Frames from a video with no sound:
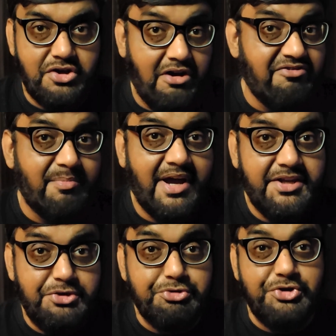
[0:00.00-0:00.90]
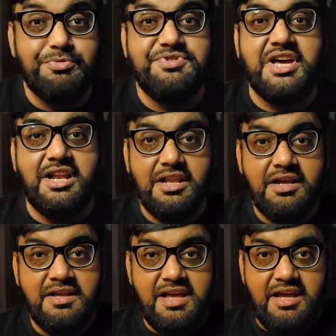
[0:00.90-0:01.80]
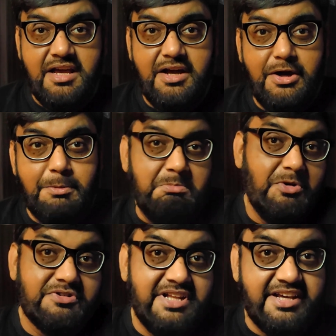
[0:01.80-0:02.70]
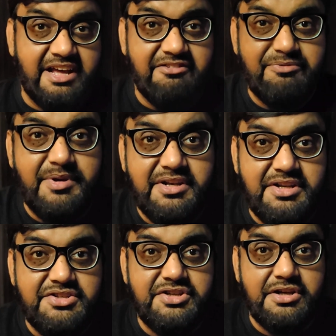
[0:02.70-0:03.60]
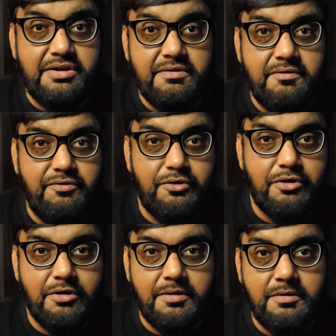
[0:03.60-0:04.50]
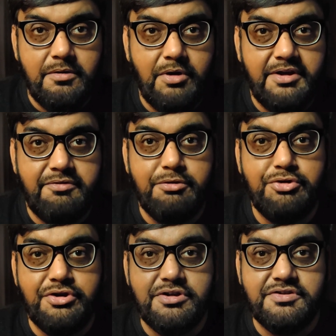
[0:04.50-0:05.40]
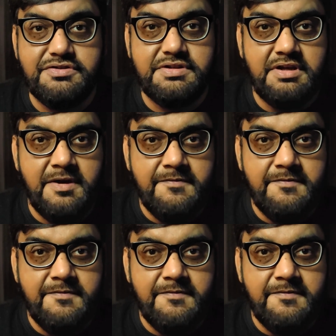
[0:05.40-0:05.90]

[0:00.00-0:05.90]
off my YouTube channel. Looks like I've been teaching for quite a few years